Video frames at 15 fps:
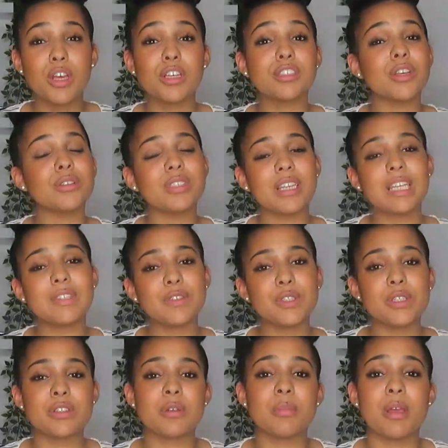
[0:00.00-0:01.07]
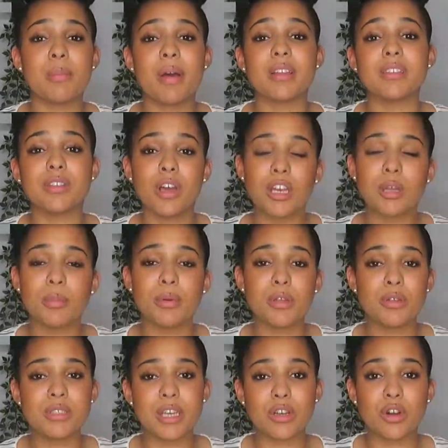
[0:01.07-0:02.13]
So today's video is going to be about starting a
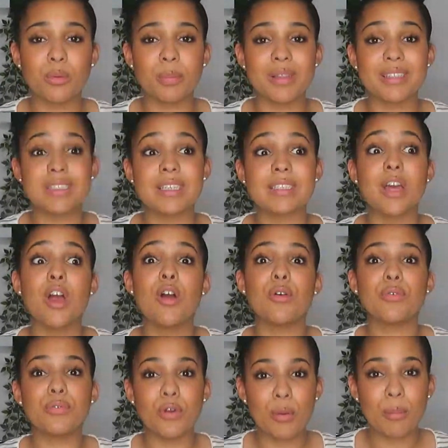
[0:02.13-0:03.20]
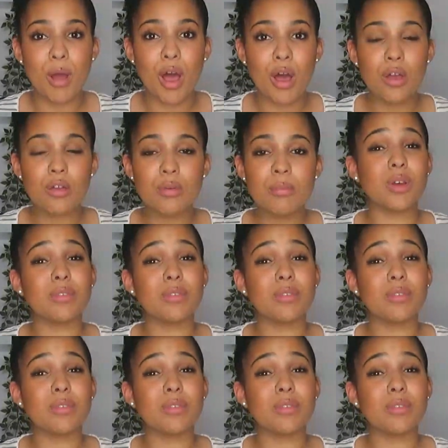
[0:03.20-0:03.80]
balloon decor business from home.